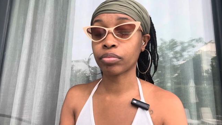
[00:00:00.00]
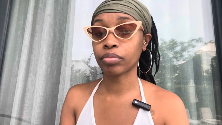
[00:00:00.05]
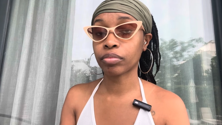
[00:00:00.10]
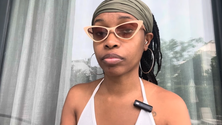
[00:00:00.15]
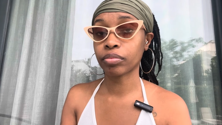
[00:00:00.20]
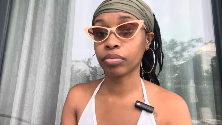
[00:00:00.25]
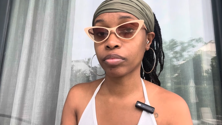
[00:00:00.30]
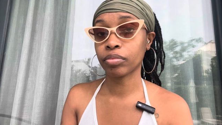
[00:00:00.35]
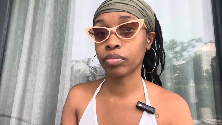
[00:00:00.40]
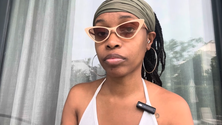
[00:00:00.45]

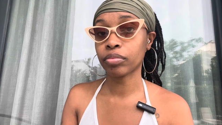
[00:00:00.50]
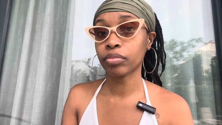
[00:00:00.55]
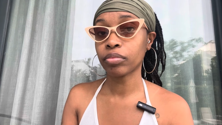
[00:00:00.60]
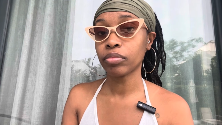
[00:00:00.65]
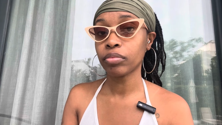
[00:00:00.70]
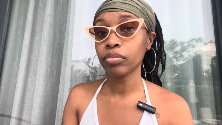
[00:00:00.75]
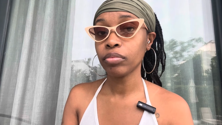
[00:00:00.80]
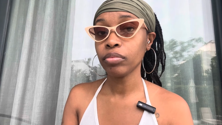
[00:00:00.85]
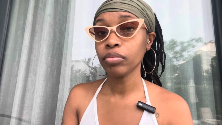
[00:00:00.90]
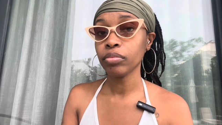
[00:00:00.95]

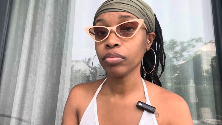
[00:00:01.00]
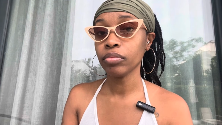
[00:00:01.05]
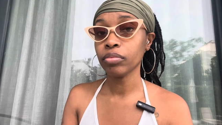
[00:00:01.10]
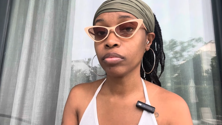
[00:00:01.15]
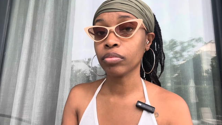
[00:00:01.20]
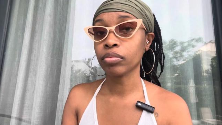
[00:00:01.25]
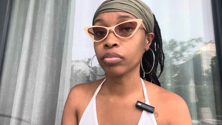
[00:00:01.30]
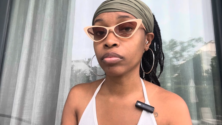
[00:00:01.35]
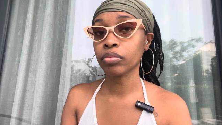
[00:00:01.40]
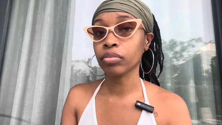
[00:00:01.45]

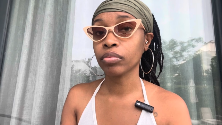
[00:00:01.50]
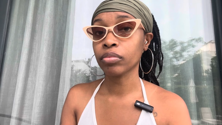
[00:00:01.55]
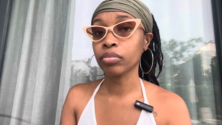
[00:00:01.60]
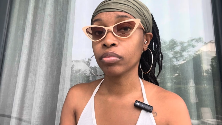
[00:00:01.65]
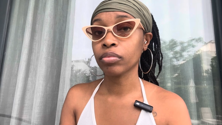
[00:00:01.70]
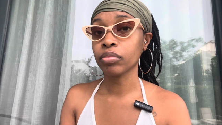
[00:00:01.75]
Nothing is said.